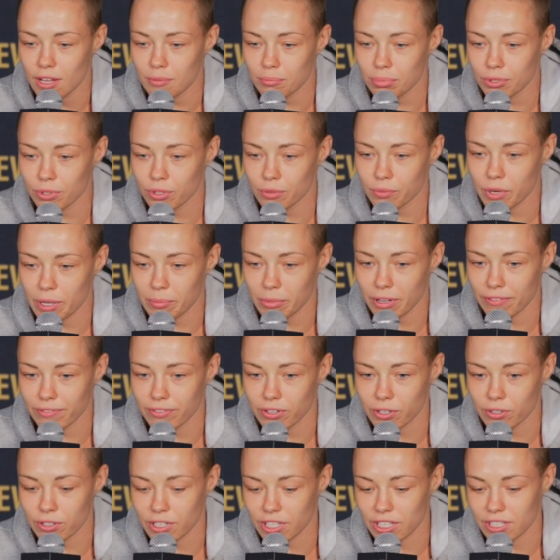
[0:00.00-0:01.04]
pull away my
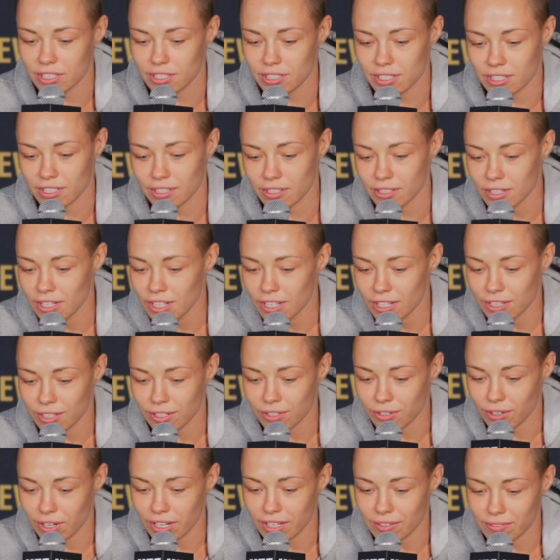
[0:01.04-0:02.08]
focus. And,
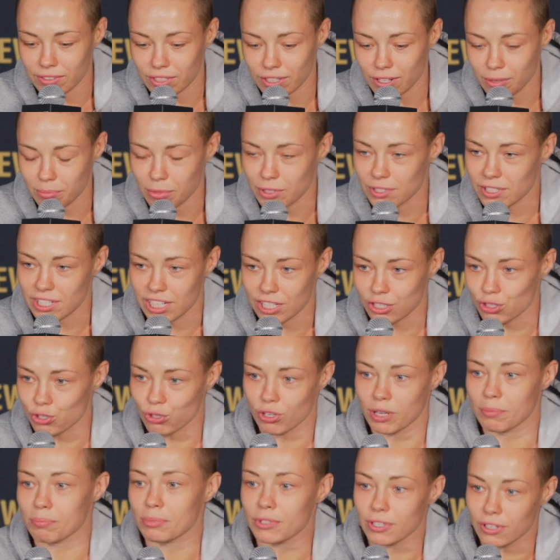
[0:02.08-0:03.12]
you know, I even almost like
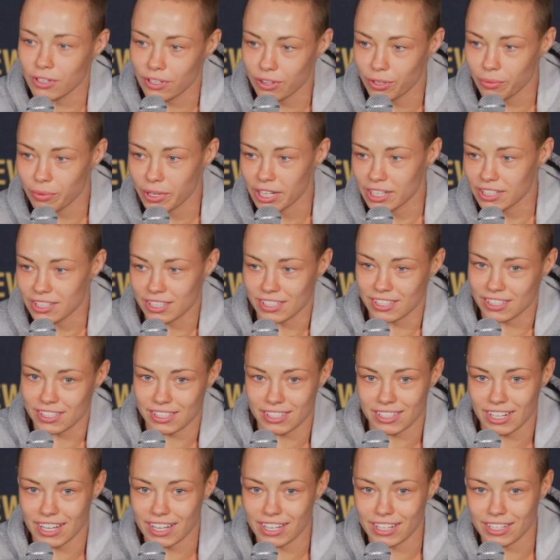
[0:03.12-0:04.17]
tripped on the way to the
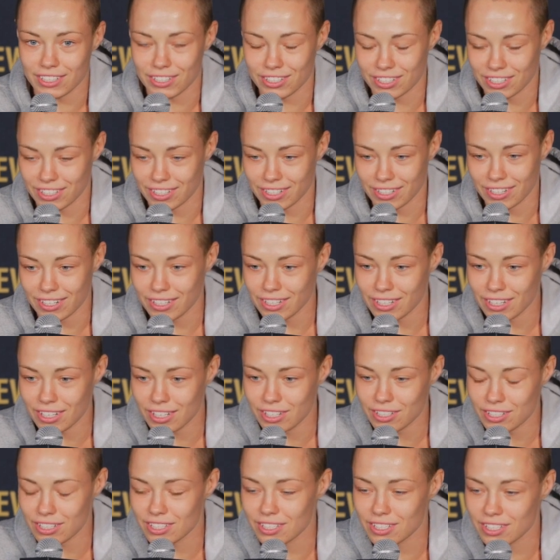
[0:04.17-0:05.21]
stage and
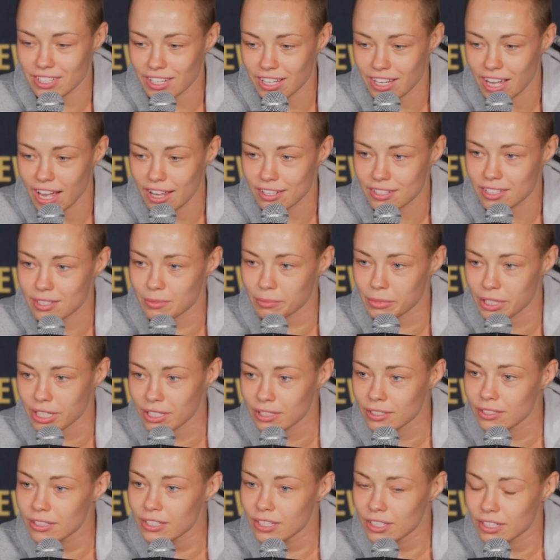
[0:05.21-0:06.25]
it, it just, it got to
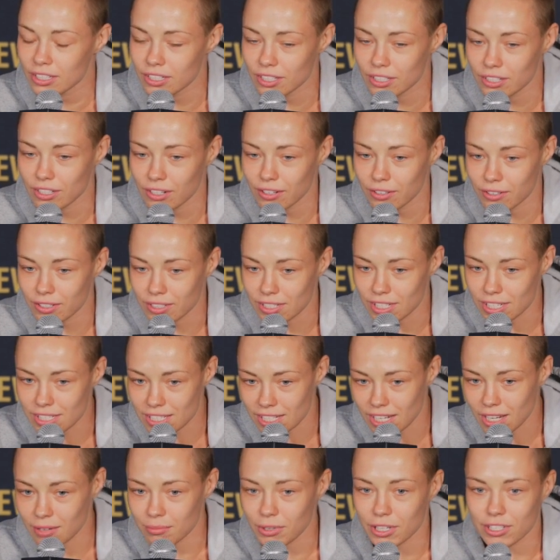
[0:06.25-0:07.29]
me, you know, and this
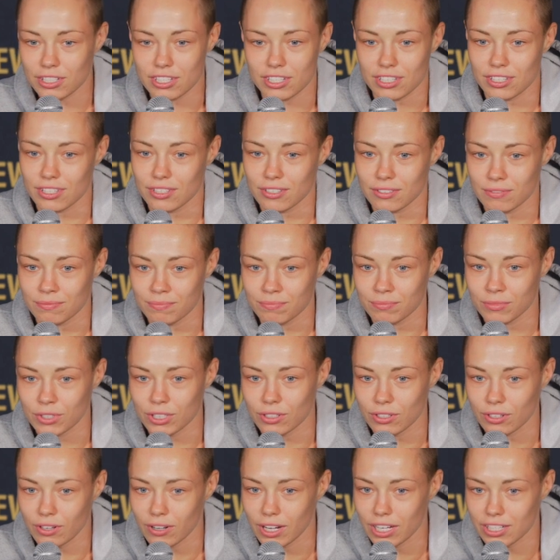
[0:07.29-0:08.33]
time I just,
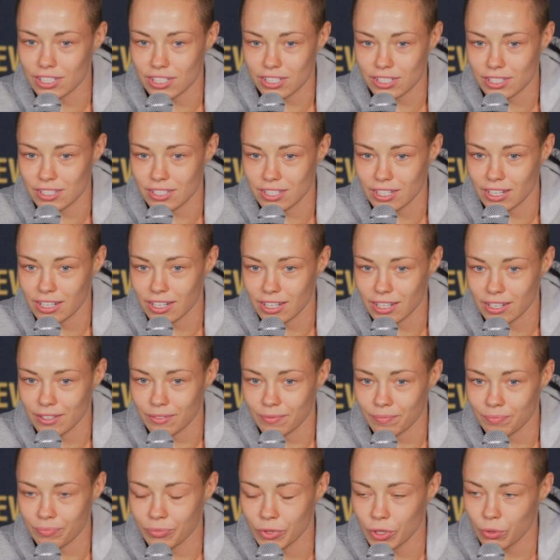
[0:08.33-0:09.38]
you know, I just, uh,
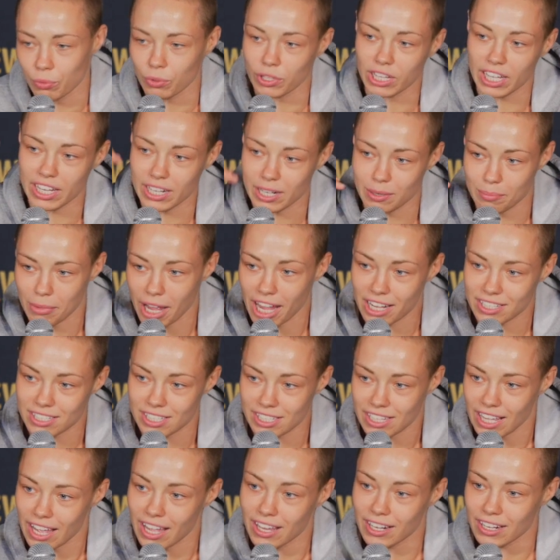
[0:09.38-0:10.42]
related back
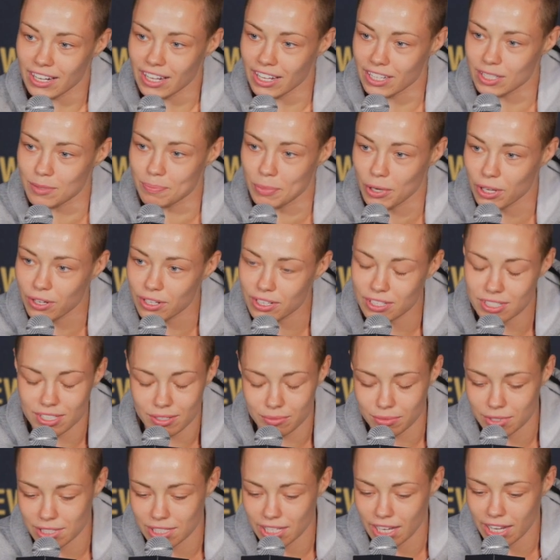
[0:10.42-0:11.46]
to that experience
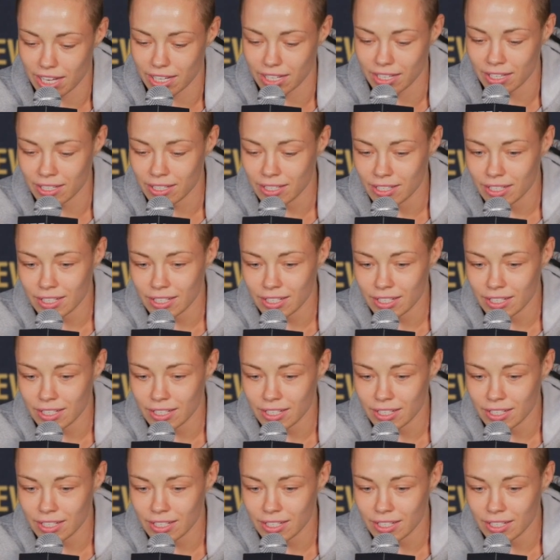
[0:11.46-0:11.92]
and was like,